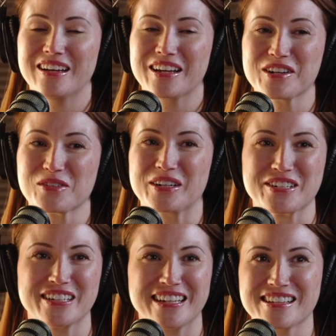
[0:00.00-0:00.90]
Here's a
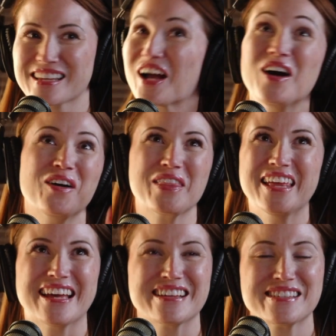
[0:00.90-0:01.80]
question. He's like, oh,
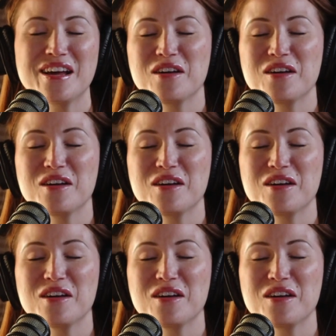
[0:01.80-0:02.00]
this.